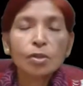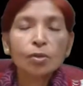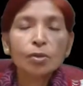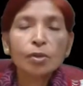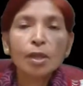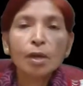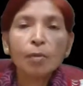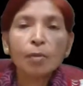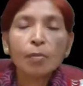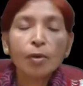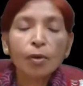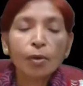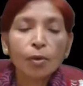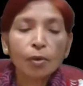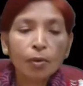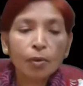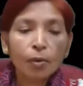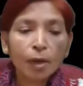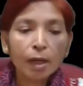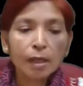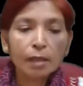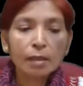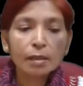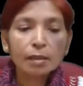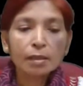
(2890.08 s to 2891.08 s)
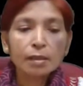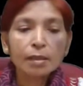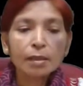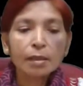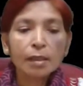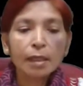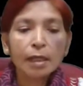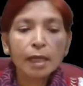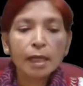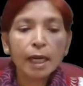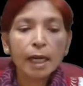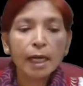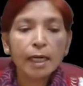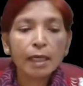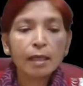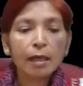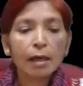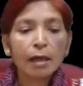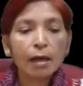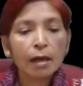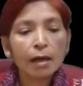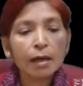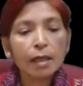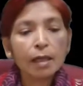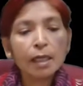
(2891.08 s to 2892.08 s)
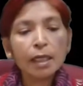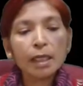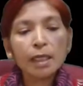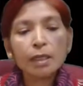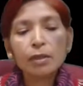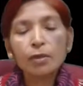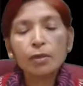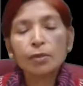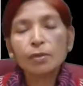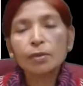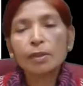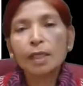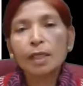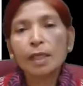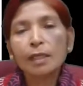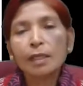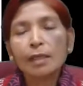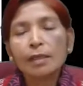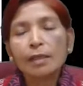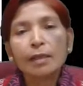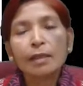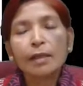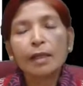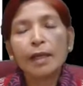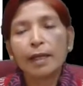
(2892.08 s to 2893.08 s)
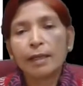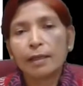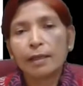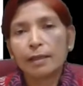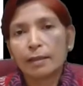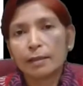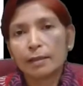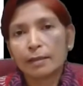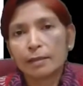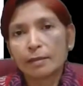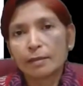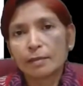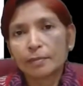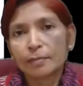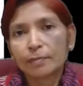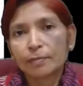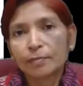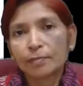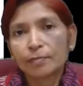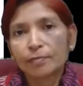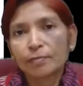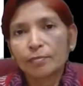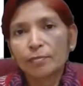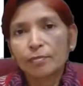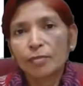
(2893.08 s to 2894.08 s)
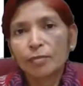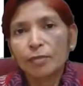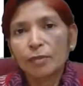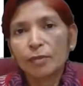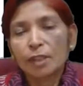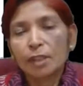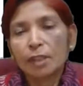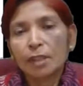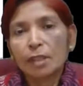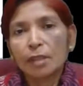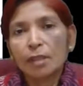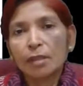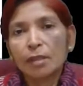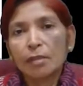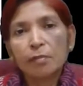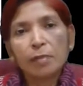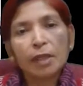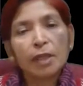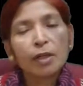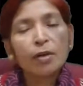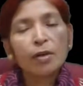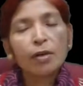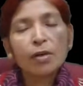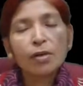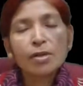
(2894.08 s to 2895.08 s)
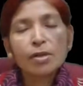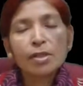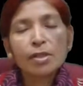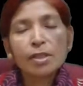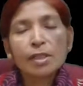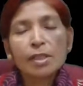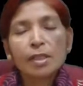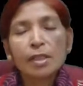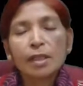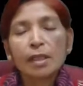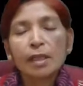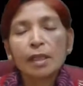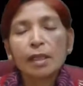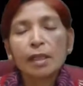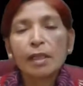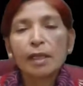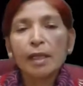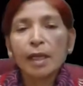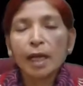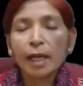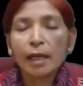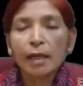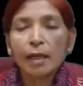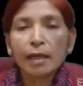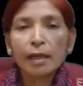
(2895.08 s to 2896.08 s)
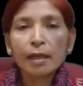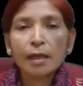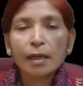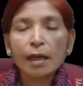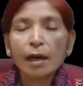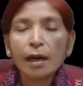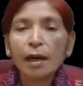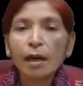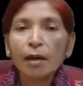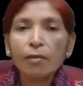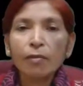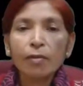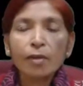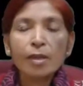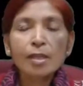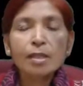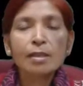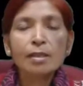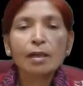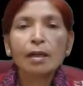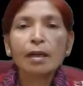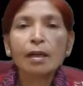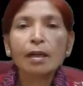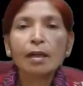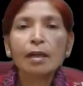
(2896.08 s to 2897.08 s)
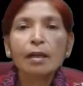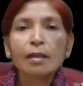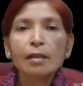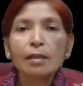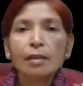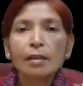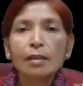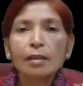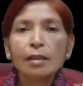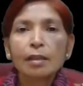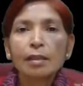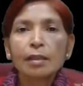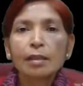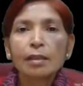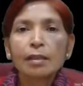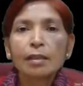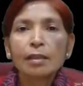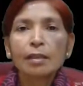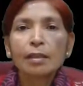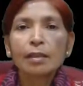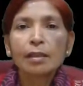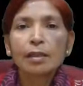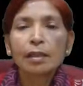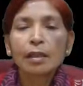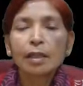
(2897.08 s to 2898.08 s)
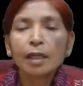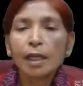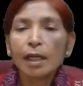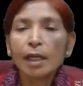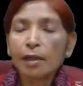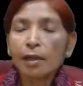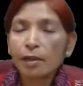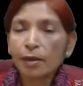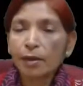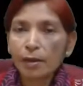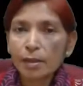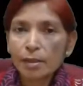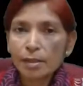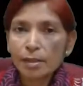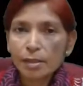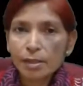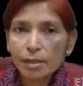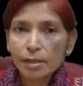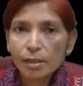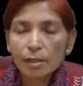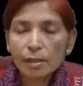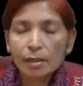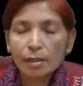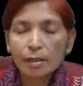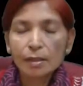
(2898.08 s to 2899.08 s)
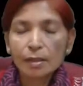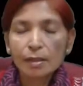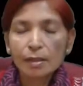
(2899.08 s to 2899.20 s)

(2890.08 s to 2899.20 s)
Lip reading: the borrower and earning to the lender. Because lender always earn interest,